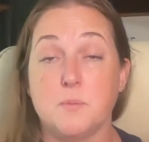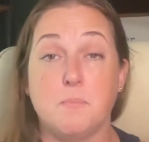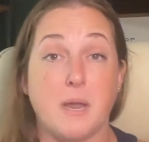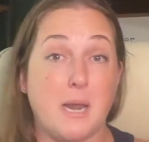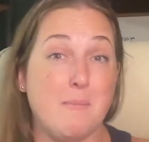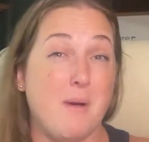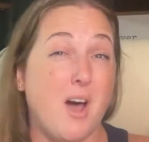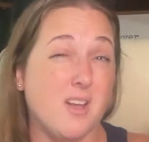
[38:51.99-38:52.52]
but
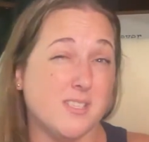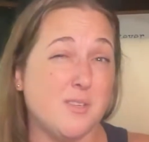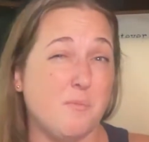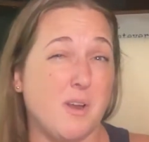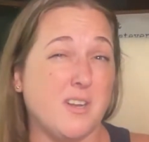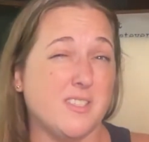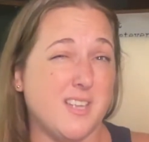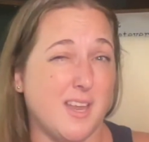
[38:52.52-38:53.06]
I'm also
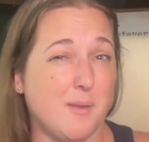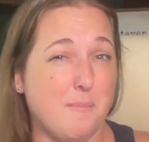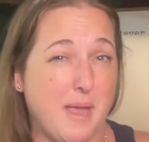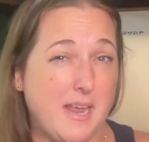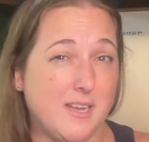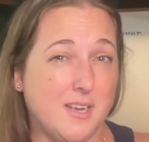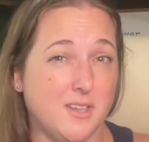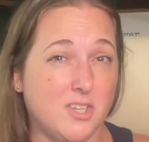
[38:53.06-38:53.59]
on a ton of
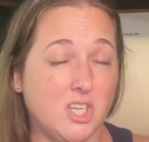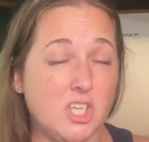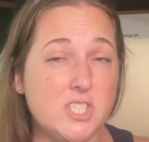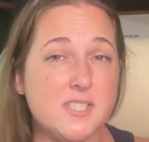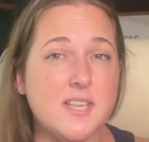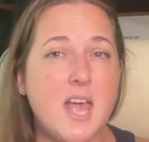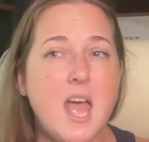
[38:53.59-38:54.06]
painkillers.